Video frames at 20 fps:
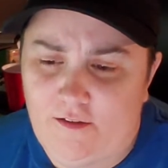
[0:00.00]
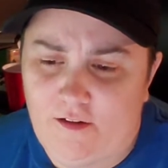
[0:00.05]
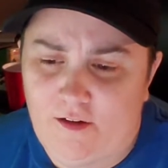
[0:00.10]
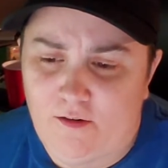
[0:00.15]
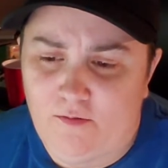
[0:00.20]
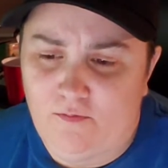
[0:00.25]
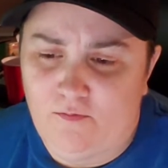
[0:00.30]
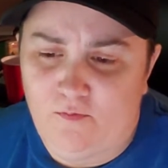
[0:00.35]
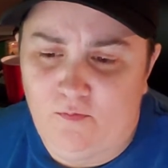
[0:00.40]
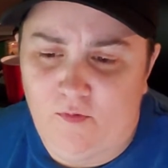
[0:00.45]

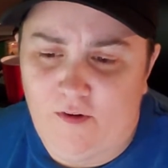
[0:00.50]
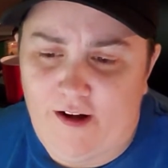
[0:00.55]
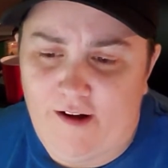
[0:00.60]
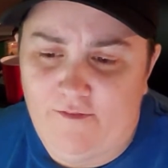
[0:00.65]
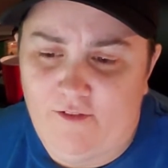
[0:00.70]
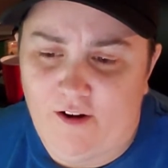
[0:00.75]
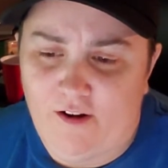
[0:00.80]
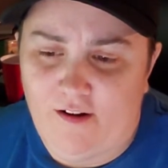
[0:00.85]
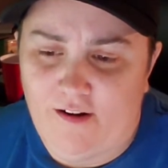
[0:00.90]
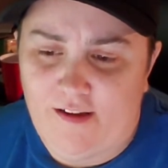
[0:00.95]
or
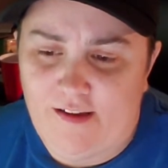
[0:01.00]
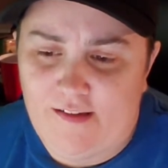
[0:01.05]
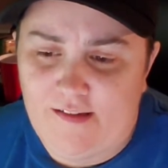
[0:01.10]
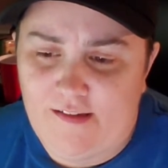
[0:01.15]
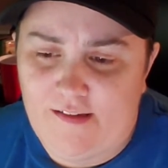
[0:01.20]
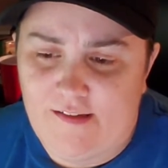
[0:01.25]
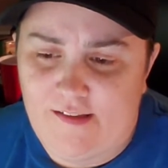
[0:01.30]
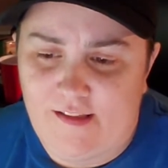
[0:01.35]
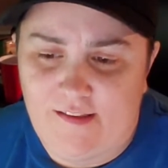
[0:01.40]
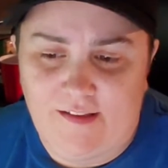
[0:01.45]
whatever it
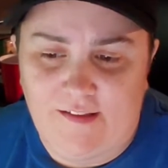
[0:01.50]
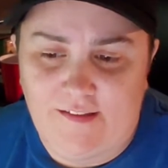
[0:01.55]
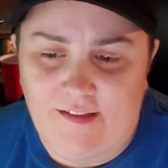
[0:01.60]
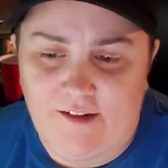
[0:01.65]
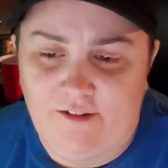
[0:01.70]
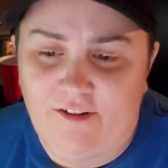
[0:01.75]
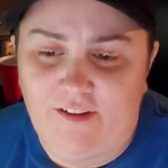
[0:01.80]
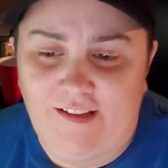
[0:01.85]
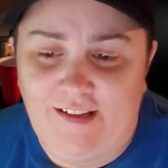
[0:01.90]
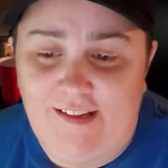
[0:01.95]
is that the
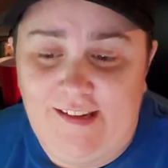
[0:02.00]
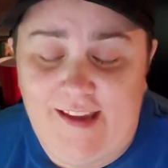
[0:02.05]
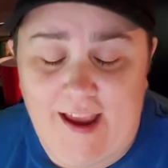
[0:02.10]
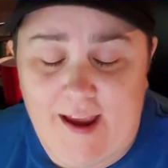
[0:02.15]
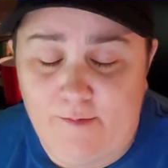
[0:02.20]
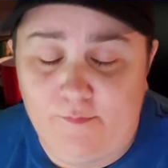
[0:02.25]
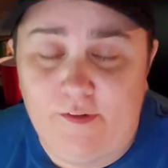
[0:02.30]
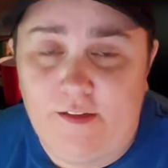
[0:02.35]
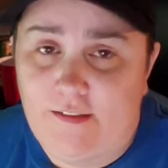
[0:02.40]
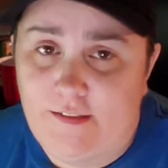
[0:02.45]
literally
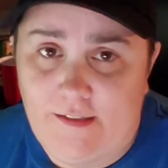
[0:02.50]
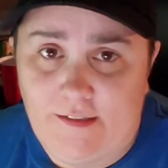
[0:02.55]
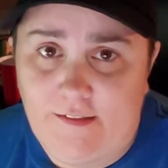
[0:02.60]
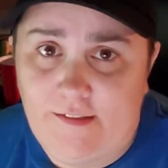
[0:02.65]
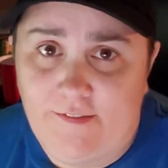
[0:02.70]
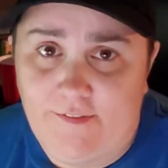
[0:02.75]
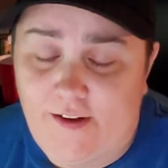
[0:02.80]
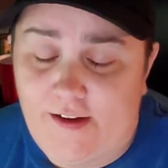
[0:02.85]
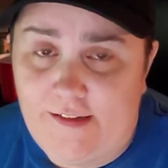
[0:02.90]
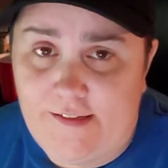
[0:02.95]
damned little
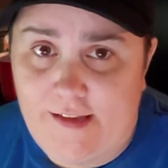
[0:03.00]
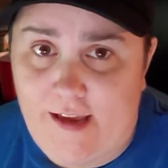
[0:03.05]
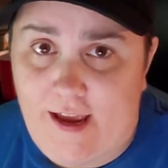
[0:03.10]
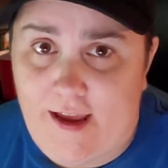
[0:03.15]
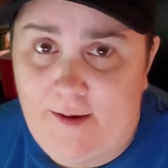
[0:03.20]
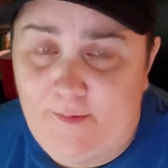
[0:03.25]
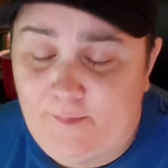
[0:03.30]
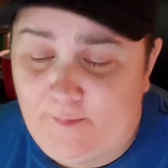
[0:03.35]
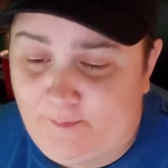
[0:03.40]
device had.